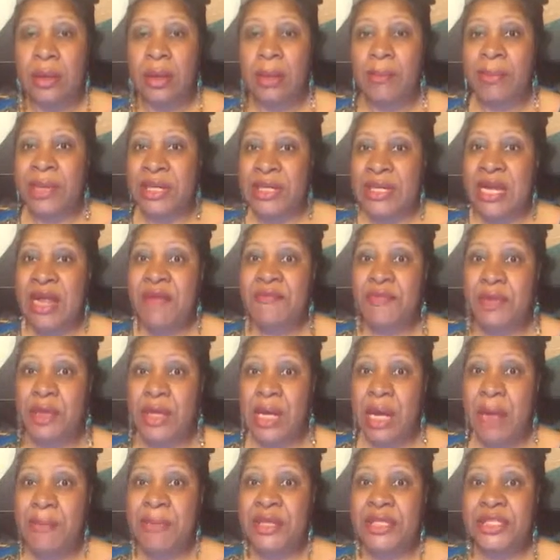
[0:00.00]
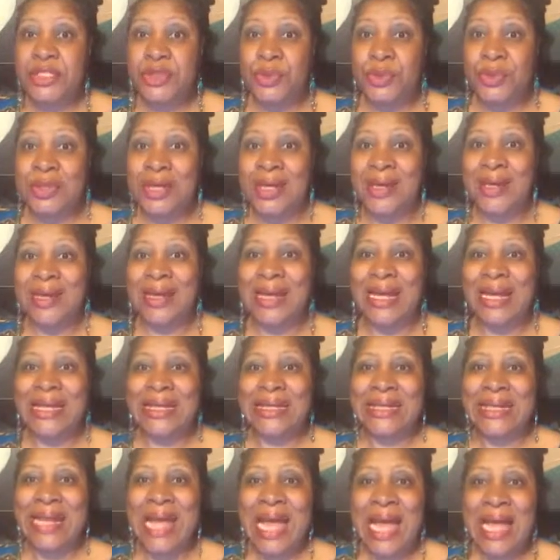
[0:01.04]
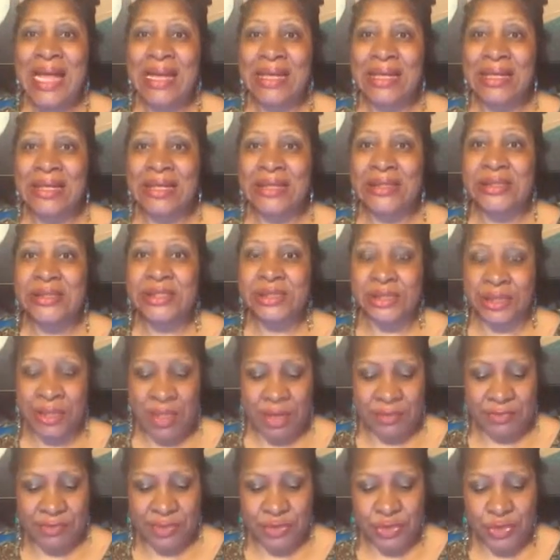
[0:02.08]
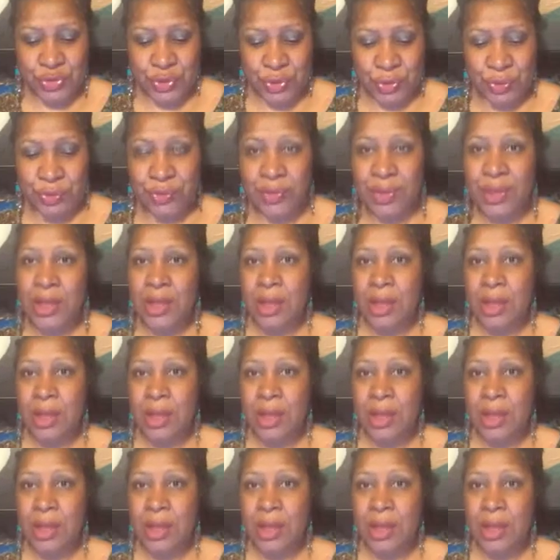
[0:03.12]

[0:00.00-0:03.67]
but never coming to the knowledge of the truth.